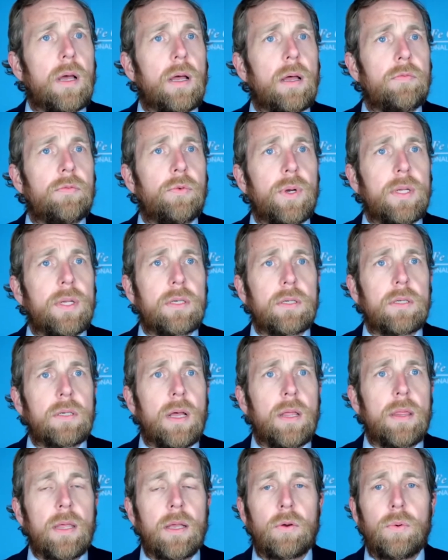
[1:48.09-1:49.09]
of which
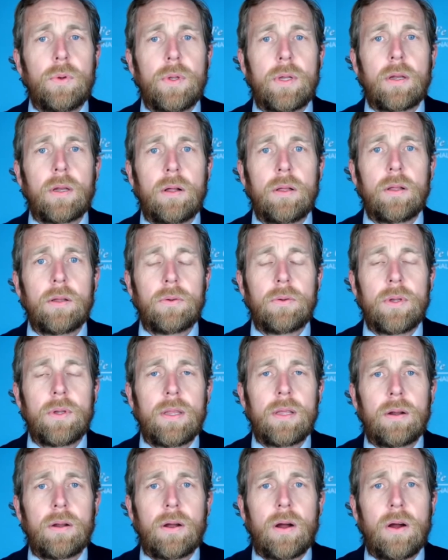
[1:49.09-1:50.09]
I think we can all agree
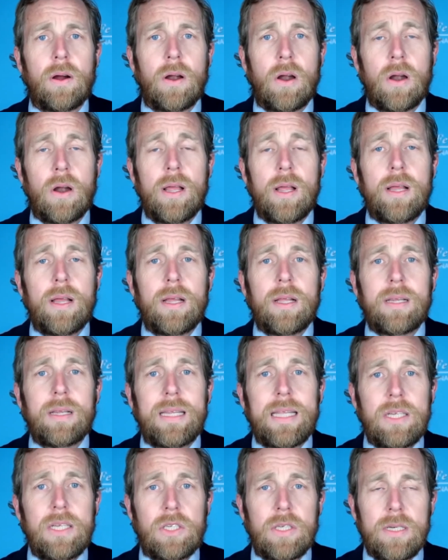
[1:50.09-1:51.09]
there are
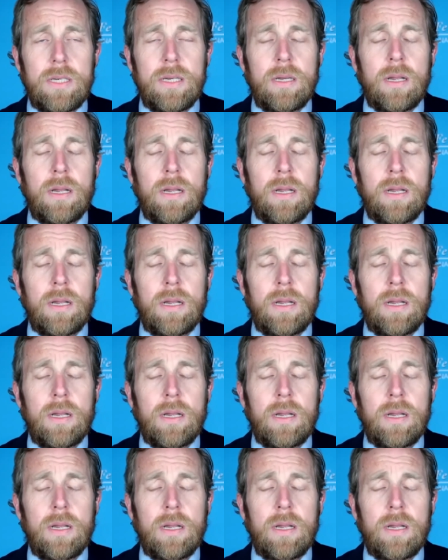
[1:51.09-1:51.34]
legion.